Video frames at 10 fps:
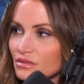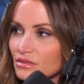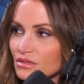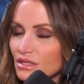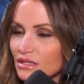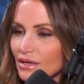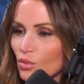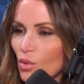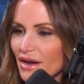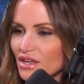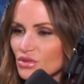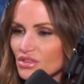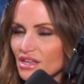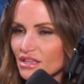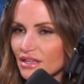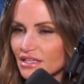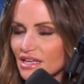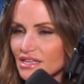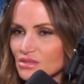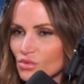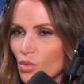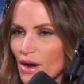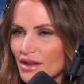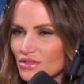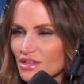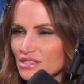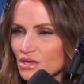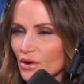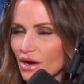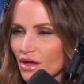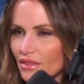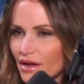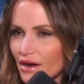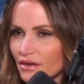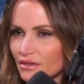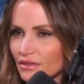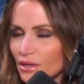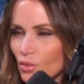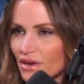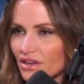what do you think? What do you think's going on there? Like, what